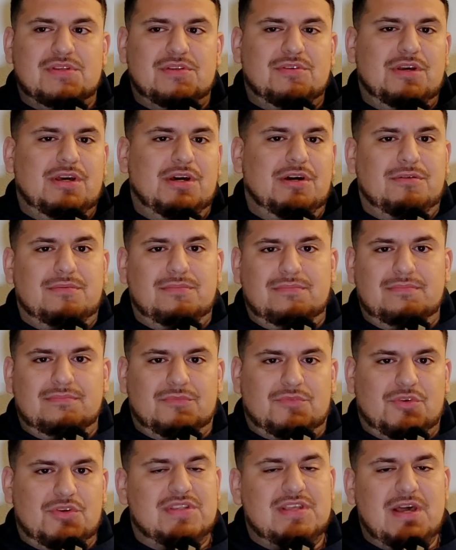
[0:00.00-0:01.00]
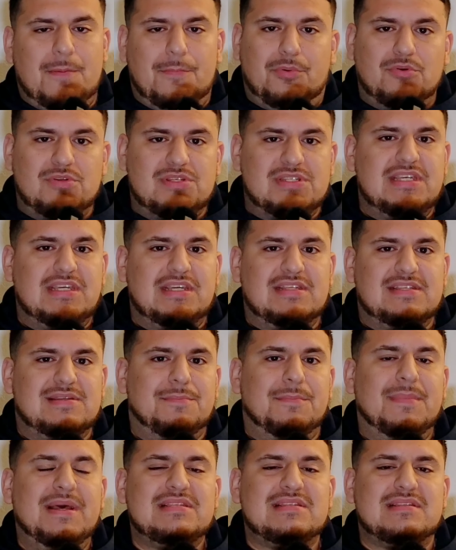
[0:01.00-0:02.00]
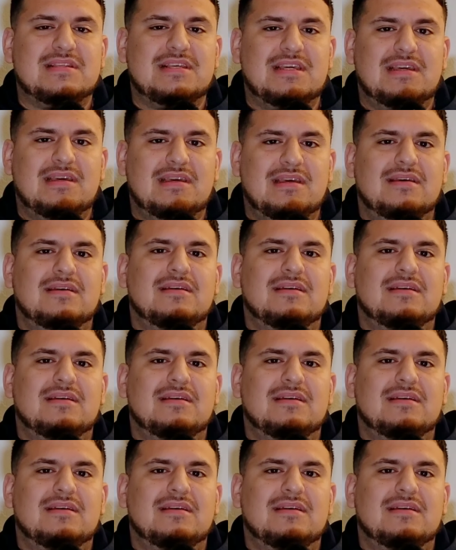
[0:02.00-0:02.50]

it'll help Kristaps Porzingis immensely,